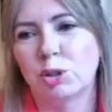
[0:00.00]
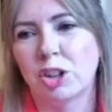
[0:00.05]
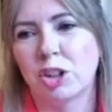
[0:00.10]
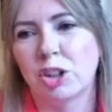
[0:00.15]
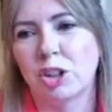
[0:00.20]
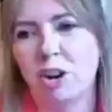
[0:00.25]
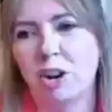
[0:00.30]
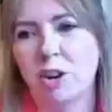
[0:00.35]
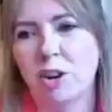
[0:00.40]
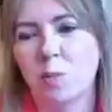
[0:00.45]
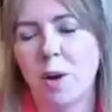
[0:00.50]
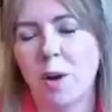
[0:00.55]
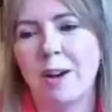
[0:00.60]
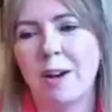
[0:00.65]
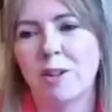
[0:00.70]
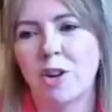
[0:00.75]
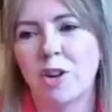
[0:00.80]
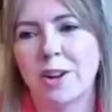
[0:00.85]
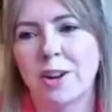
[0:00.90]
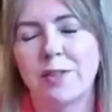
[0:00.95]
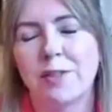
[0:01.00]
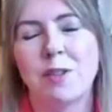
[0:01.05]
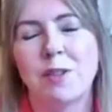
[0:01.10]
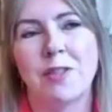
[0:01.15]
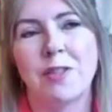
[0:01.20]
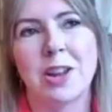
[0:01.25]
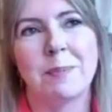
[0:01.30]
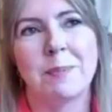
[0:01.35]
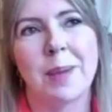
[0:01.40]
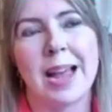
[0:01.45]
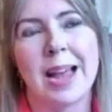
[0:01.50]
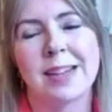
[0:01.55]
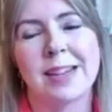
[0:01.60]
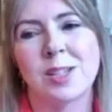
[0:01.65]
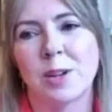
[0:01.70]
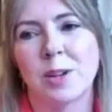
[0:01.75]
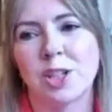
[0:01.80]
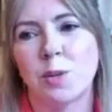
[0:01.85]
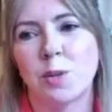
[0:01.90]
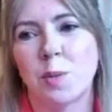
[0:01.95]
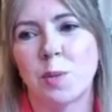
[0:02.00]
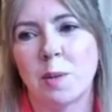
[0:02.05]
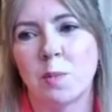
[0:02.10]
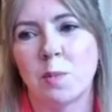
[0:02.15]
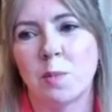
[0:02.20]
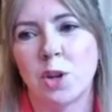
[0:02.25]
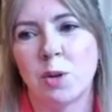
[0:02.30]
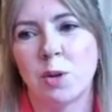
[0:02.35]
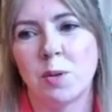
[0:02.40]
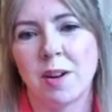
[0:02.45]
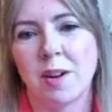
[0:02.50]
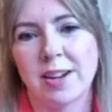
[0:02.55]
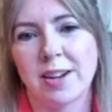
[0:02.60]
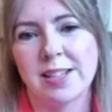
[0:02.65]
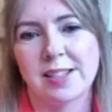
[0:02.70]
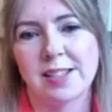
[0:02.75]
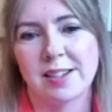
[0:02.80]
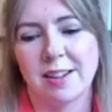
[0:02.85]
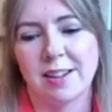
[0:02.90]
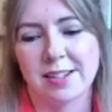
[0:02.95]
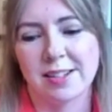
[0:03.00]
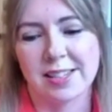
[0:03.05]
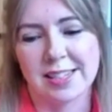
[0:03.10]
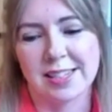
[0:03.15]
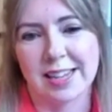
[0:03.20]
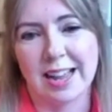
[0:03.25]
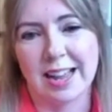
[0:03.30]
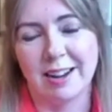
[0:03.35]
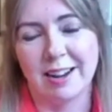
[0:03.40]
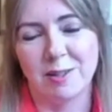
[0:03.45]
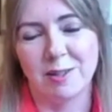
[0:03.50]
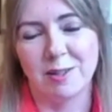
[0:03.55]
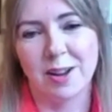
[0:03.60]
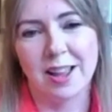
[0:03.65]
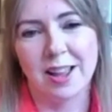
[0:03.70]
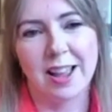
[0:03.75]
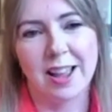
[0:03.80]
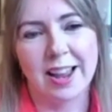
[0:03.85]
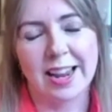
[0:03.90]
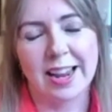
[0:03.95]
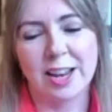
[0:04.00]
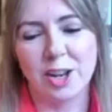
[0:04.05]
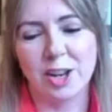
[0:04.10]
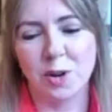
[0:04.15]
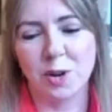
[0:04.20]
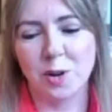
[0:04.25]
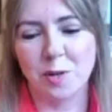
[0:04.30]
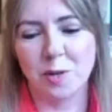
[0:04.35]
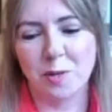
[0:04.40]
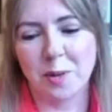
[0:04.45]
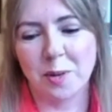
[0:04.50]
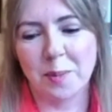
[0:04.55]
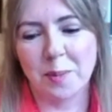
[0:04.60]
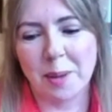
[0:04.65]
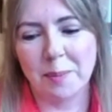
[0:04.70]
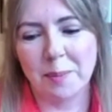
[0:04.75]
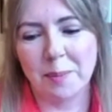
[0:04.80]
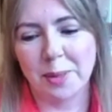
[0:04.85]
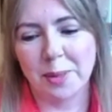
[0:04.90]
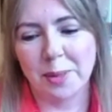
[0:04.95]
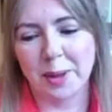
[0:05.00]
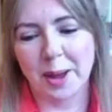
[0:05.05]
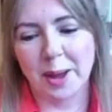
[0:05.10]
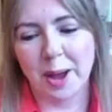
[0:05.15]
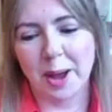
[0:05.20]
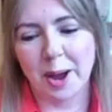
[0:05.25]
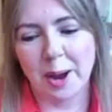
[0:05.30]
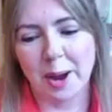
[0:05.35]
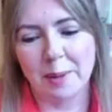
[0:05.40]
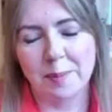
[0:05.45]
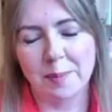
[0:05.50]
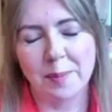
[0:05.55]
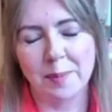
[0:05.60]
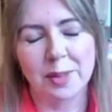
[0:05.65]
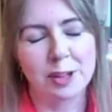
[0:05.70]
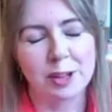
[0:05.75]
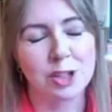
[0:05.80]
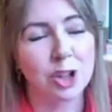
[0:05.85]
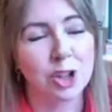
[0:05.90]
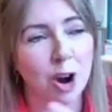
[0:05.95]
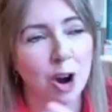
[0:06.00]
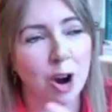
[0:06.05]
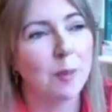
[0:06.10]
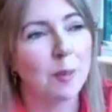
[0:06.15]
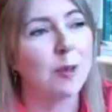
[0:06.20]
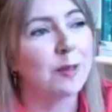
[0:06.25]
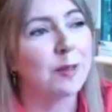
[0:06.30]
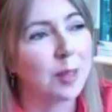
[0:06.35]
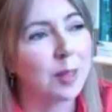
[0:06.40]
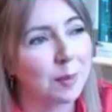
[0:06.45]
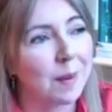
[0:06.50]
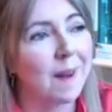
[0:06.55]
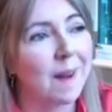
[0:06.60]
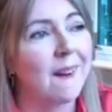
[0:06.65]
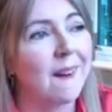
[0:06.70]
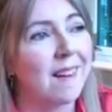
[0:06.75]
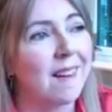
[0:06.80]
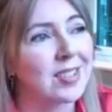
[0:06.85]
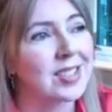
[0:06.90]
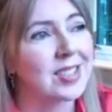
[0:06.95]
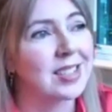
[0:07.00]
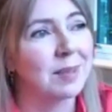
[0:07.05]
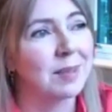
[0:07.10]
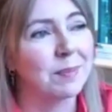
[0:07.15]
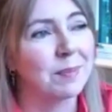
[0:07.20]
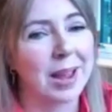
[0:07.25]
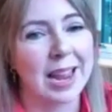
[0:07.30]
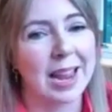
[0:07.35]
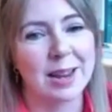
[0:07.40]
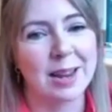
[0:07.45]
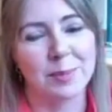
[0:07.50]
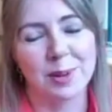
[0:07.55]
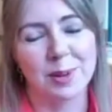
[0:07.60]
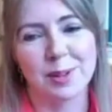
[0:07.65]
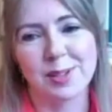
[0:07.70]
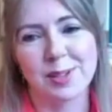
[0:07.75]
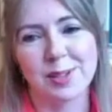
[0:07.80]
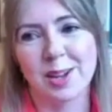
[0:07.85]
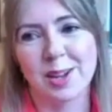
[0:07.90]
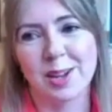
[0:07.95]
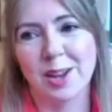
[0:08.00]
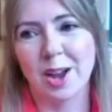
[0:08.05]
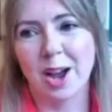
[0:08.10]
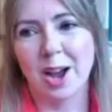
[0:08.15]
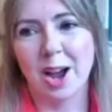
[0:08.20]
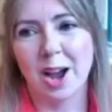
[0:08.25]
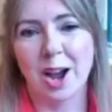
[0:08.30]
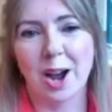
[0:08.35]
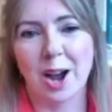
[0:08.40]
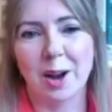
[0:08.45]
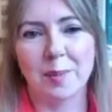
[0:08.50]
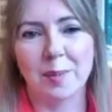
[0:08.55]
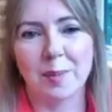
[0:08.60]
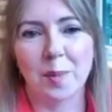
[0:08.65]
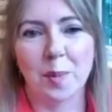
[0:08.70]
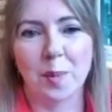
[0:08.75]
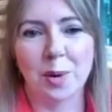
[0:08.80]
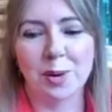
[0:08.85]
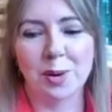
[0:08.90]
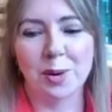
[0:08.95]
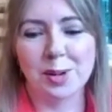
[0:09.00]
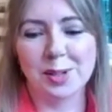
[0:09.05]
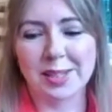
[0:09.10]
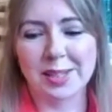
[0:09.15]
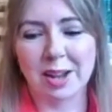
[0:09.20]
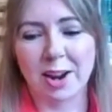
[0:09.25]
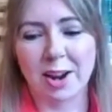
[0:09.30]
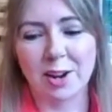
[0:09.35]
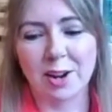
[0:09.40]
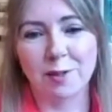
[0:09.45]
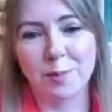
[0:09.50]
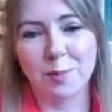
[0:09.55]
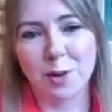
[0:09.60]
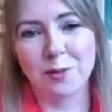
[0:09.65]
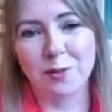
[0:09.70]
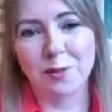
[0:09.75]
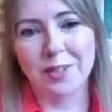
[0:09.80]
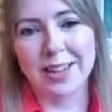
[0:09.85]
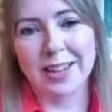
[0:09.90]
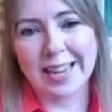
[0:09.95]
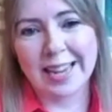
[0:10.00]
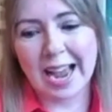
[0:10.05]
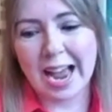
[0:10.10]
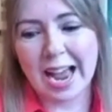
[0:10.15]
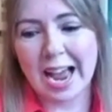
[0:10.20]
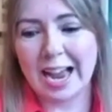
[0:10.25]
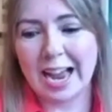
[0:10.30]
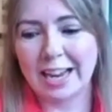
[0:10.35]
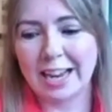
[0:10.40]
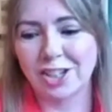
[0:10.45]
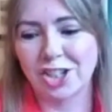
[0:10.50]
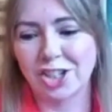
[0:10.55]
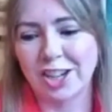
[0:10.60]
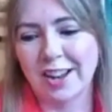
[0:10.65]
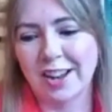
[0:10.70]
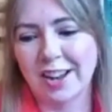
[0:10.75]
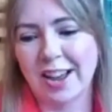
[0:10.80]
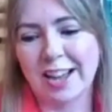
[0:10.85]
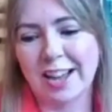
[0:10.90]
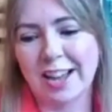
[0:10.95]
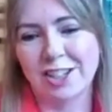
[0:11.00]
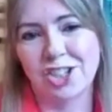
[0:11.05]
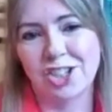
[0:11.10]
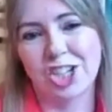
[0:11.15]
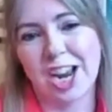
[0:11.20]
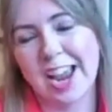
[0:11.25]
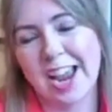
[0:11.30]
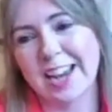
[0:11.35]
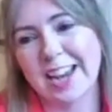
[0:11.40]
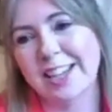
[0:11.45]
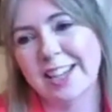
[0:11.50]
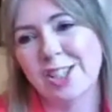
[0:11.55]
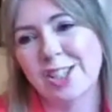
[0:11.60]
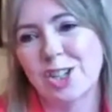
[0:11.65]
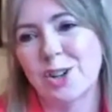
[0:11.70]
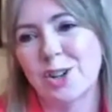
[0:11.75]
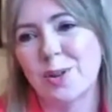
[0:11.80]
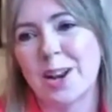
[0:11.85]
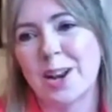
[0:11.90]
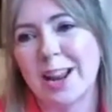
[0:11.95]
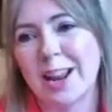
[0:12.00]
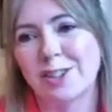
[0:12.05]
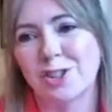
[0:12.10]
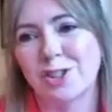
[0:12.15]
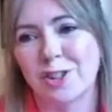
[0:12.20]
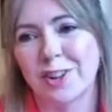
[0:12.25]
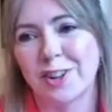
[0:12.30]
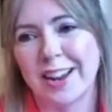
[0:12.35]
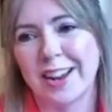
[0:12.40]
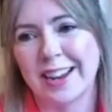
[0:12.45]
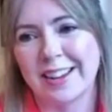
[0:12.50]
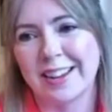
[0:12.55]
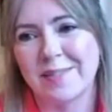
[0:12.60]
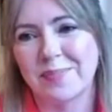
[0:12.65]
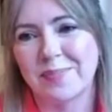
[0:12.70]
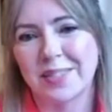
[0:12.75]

God. Well, God, if you think back to actually when you and I started out, can you remember that the job of the past in payments was kind of moving cash and checks to electronic?